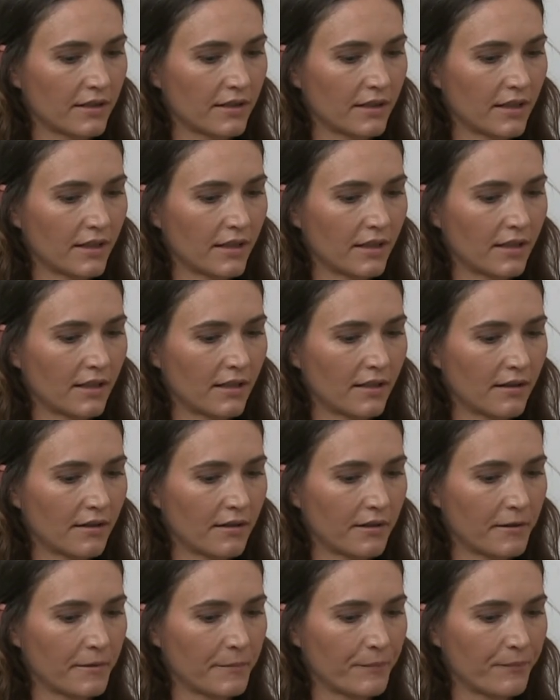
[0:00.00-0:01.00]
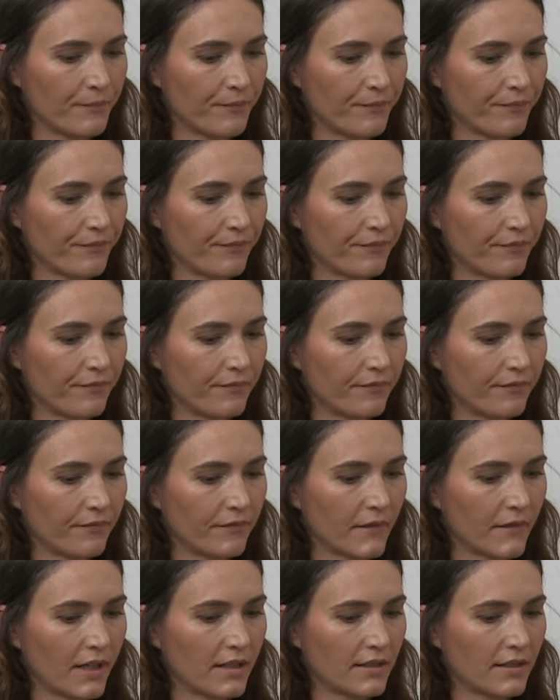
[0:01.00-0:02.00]
and
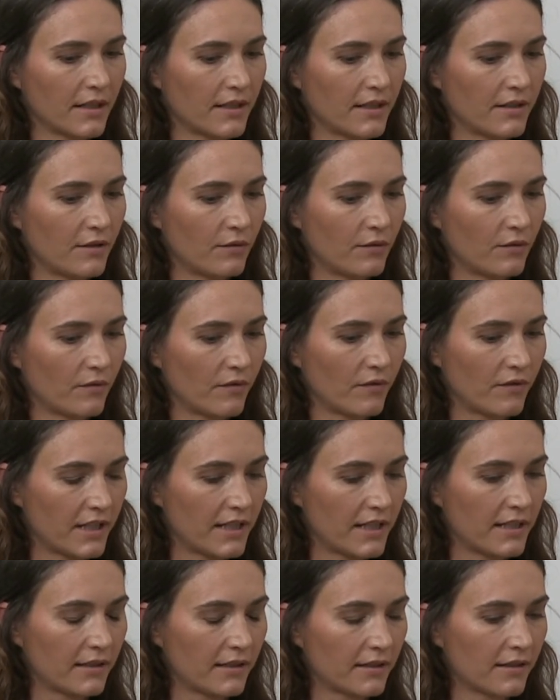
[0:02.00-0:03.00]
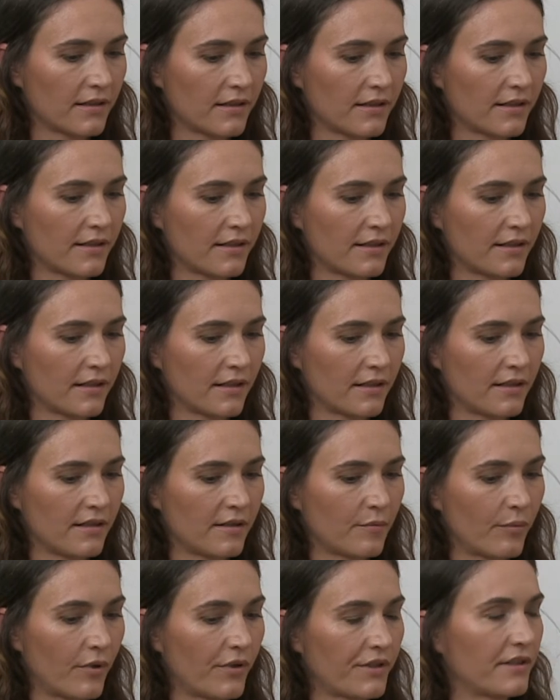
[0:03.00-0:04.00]
that you think is a
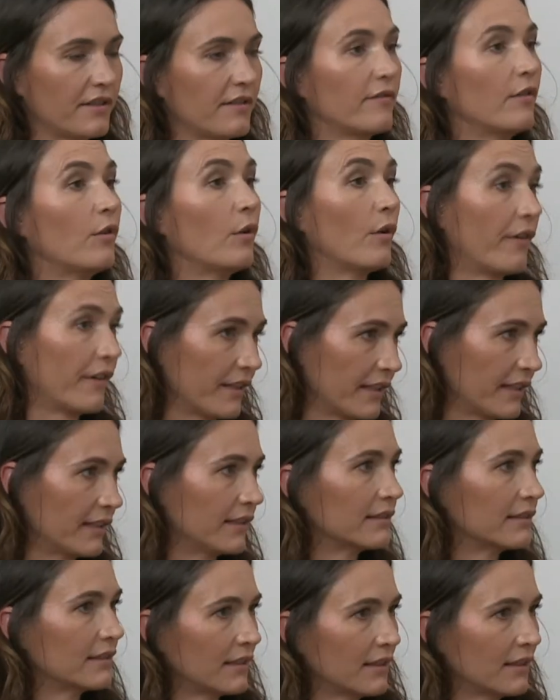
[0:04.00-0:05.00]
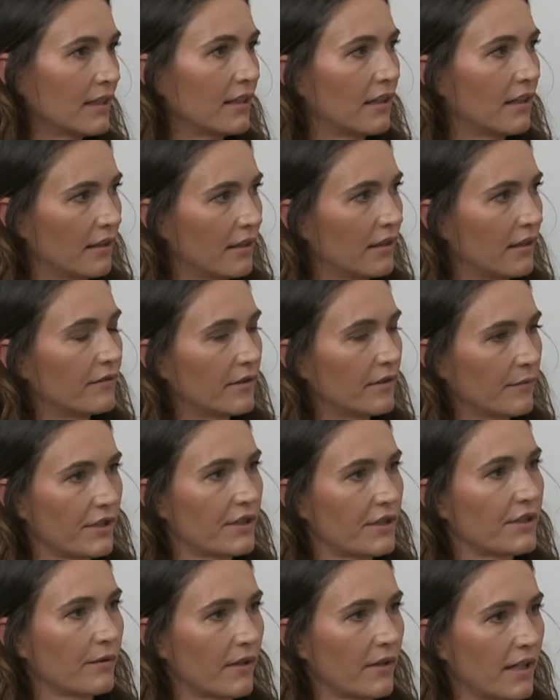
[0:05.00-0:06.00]
positive learning from this
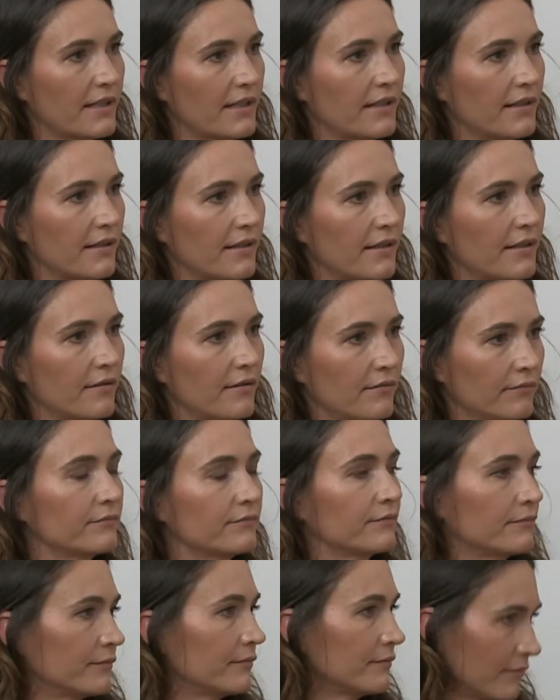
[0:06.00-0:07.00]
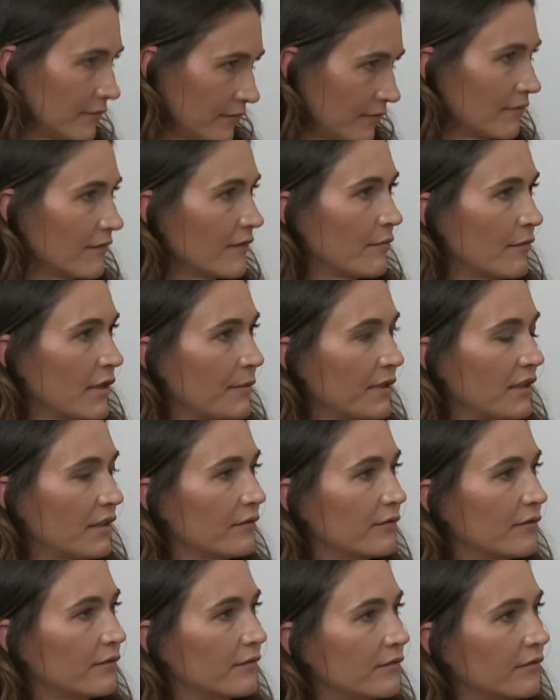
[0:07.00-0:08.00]
crisis? Maybe
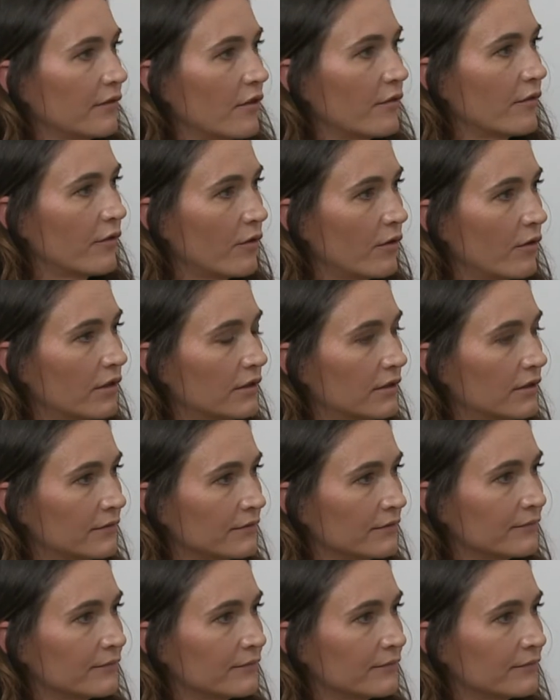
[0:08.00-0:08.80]
Vogel?